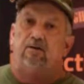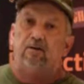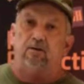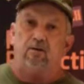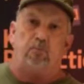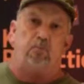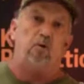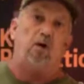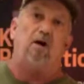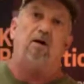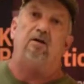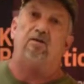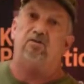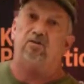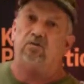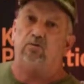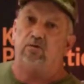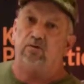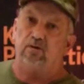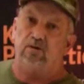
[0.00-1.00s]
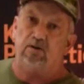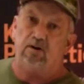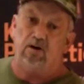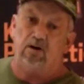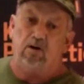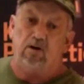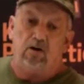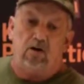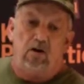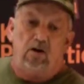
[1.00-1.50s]
and the products that are in
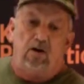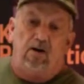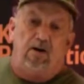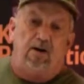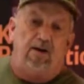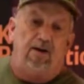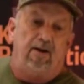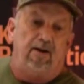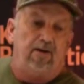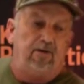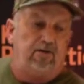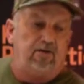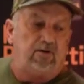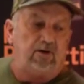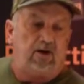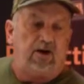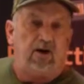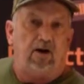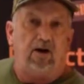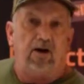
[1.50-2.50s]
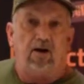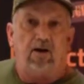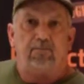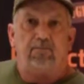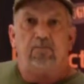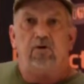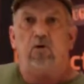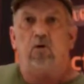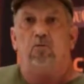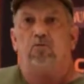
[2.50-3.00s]
there, and
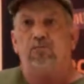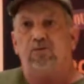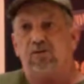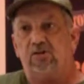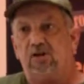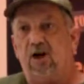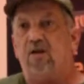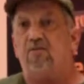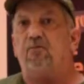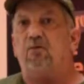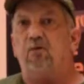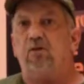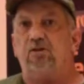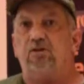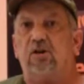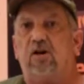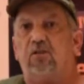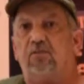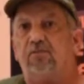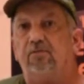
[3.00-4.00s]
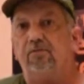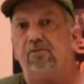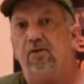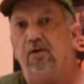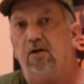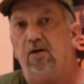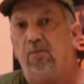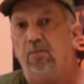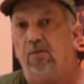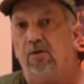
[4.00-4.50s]
decide for yourself.
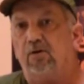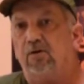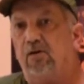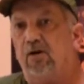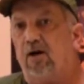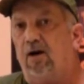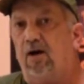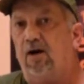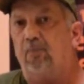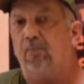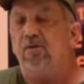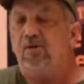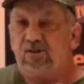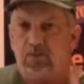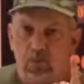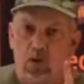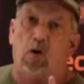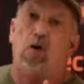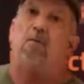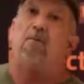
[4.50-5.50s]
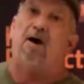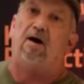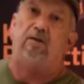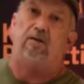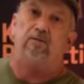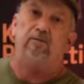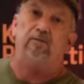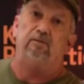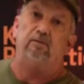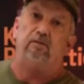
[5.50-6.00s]
But be smart about it.